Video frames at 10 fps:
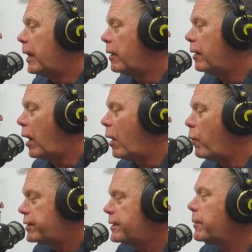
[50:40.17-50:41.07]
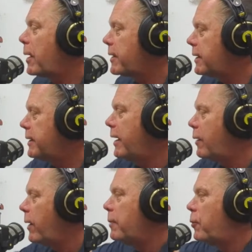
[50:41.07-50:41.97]
I wish sometimes I could take
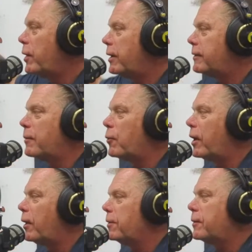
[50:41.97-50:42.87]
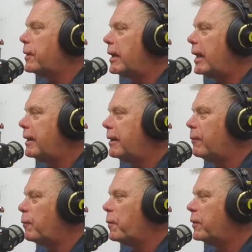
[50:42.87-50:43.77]
Crandon and put it somewhere else so that it
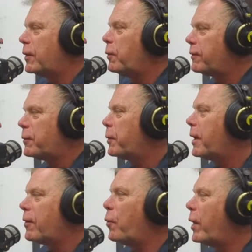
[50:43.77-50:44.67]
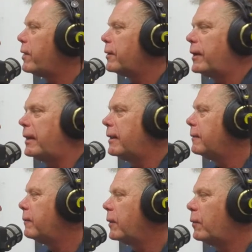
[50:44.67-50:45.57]
So we don't have to worry about the weather and
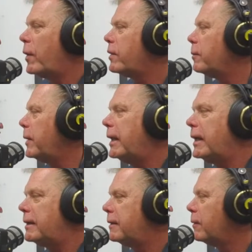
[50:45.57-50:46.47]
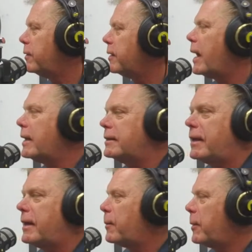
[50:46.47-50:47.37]
the weather beating it, the signs
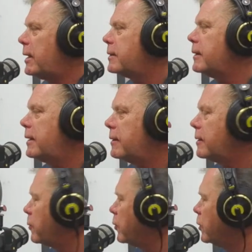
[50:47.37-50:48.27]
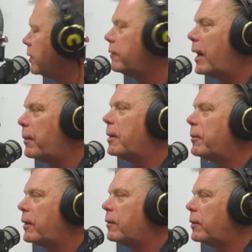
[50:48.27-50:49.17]
take. I mean, it is a brutal environment up
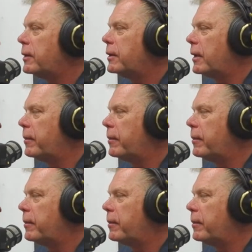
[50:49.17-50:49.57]
there in the wintertime.